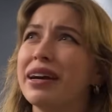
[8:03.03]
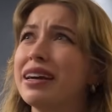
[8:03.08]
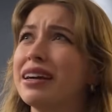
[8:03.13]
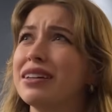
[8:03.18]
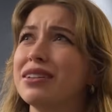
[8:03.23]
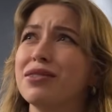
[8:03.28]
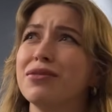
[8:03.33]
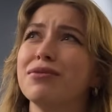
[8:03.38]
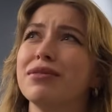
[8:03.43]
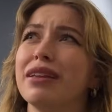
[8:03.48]
I
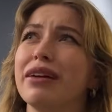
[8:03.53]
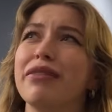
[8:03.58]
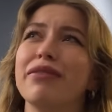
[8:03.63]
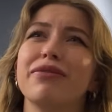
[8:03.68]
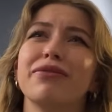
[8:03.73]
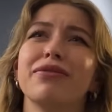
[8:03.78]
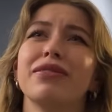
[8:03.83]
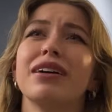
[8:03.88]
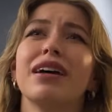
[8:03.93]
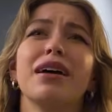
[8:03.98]
don't love
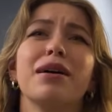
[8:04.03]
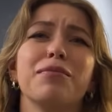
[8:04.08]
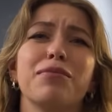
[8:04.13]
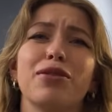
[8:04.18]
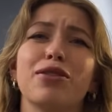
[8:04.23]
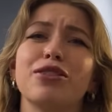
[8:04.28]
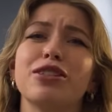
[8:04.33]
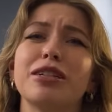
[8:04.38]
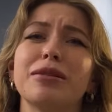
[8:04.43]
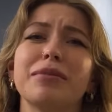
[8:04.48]

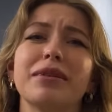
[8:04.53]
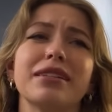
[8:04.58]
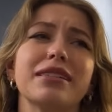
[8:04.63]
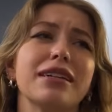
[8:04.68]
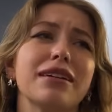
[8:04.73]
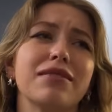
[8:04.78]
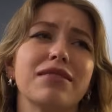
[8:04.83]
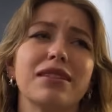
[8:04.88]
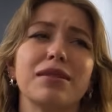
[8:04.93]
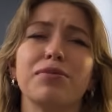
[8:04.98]
pushing
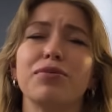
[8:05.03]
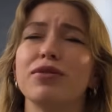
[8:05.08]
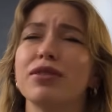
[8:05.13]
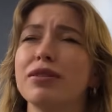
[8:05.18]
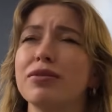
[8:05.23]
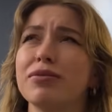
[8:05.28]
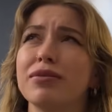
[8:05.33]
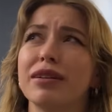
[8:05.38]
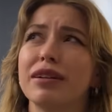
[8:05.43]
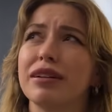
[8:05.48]
myself to the point
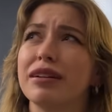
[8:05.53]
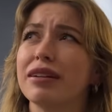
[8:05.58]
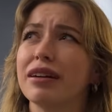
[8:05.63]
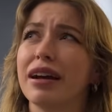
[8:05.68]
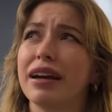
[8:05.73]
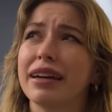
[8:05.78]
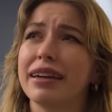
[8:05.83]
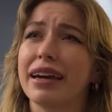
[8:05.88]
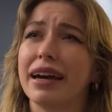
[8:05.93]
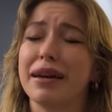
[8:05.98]
where I
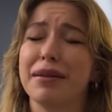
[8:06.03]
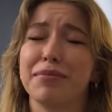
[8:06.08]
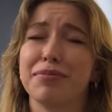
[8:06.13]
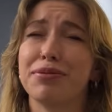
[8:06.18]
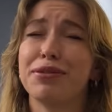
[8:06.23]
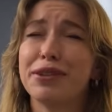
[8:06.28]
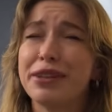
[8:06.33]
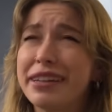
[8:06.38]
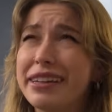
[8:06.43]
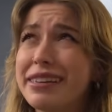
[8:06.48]
can't
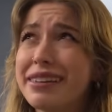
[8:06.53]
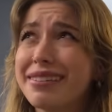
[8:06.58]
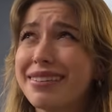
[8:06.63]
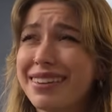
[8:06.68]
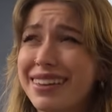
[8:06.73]
breathe.